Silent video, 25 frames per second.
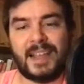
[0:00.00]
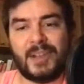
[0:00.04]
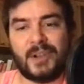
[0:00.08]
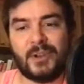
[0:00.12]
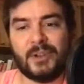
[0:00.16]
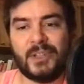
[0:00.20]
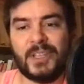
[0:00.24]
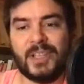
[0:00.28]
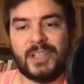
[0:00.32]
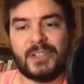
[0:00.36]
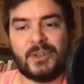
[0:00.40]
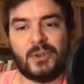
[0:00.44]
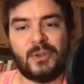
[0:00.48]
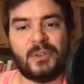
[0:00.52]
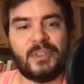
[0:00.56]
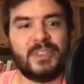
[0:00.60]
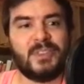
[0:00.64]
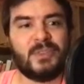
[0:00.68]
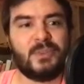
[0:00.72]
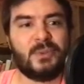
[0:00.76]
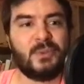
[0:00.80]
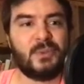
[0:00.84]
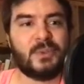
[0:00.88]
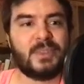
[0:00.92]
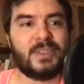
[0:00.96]
contains all the
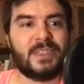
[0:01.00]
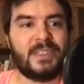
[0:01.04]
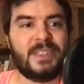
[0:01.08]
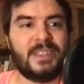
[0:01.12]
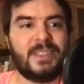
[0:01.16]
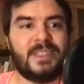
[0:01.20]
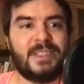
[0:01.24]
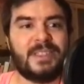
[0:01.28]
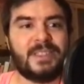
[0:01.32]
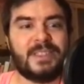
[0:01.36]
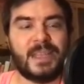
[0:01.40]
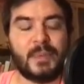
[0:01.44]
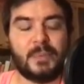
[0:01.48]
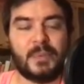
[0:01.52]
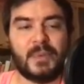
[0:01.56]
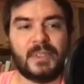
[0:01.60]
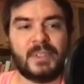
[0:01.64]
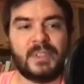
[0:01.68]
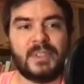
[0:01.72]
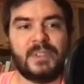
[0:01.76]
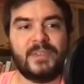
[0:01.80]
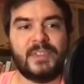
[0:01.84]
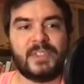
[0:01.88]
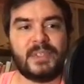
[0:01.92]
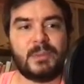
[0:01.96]
2s that this number is
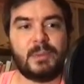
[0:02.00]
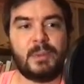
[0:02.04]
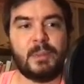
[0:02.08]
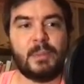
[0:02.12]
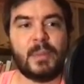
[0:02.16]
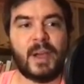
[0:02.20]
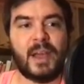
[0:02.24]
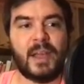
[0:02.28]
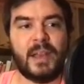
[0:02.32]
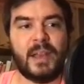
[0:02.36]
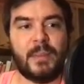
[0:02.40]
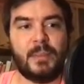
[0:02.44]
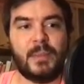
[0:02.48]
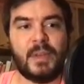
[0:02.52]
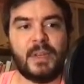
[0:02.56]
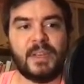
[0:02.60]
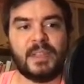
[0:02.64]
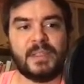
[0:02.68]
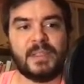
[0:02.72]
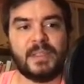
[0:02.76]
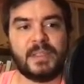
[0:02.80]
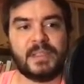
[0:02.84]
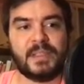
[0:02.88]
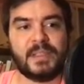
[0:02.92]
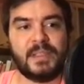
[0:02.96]
divisible by, namely this
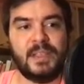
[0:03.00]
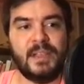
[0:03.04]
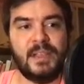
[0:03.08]
is